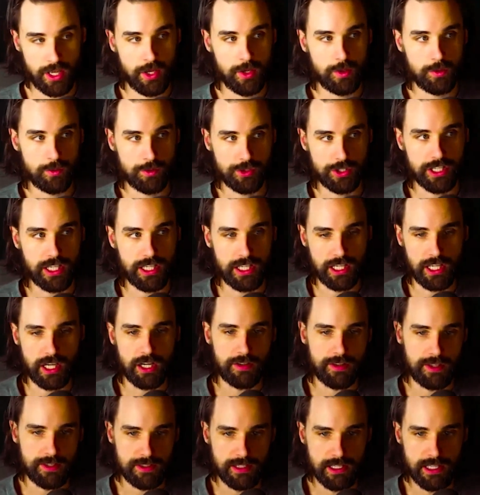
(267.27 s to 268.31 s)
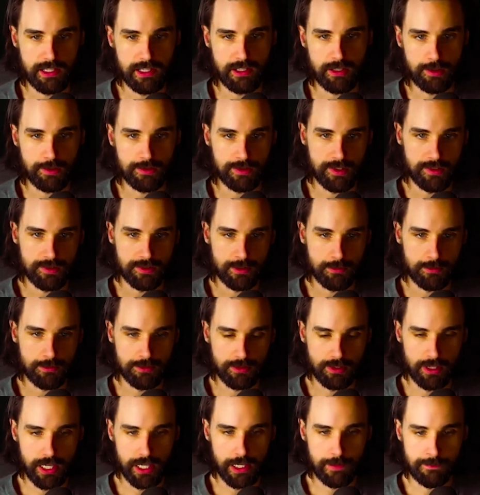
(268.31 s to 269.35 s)
when you're getting on these
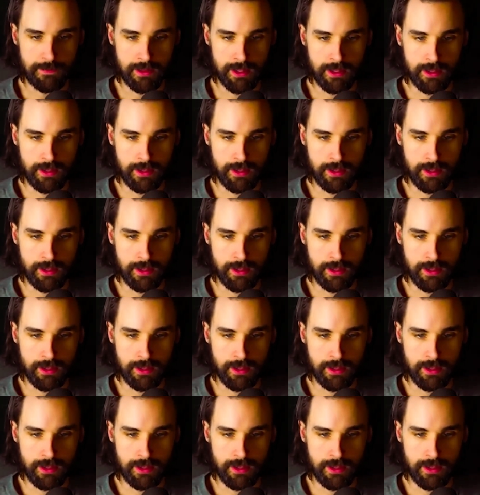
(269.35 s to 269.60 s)
ecosystems, okay?